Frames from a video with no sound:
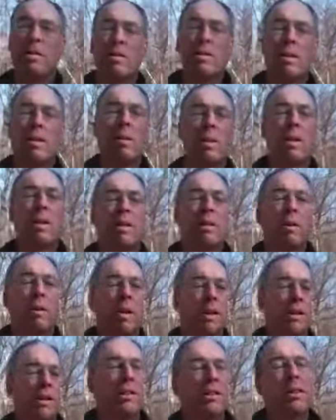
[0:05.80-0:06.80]

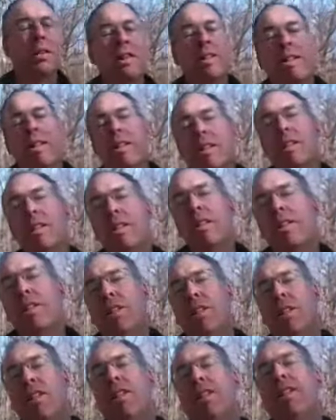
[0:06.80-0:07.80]
Well, let's
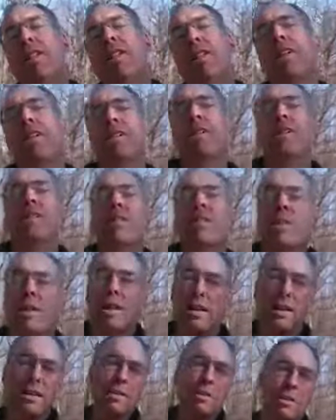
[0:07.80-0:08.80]
look at the initial
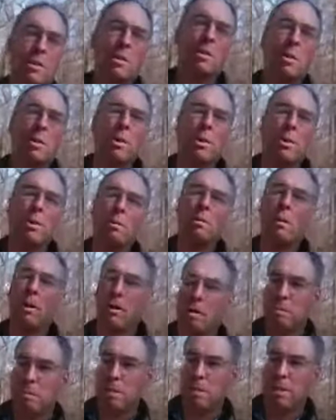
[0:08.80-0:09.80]
setting. So where do you
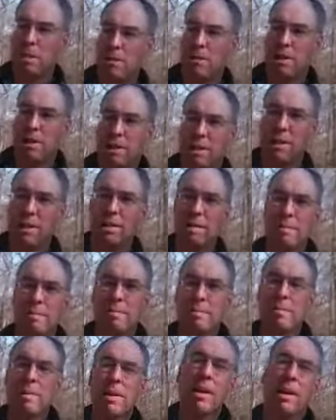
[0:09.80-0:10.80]
want to put your rain garden?
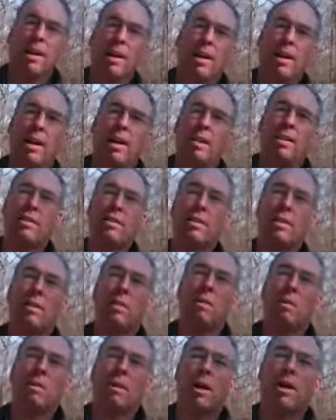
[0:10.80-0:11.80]
And
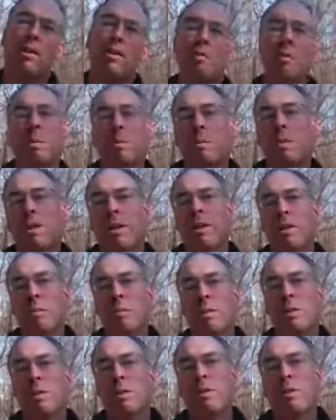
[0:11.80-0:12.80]
so lots of people like to
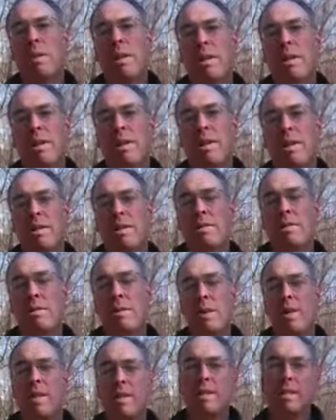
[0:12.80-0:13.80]
put their rain garden
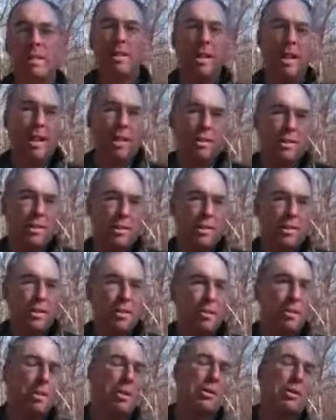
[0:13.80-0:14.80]
right next to the
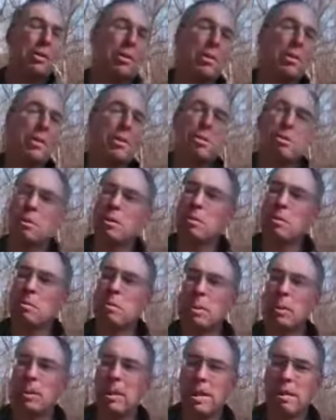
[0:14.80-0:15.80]
water source, which would
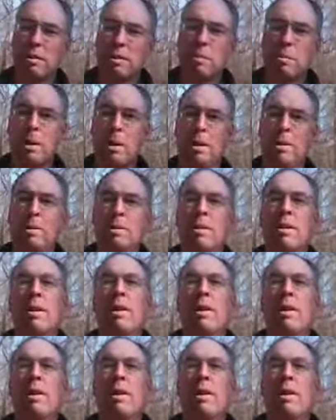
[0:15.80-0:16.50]
be a downspout,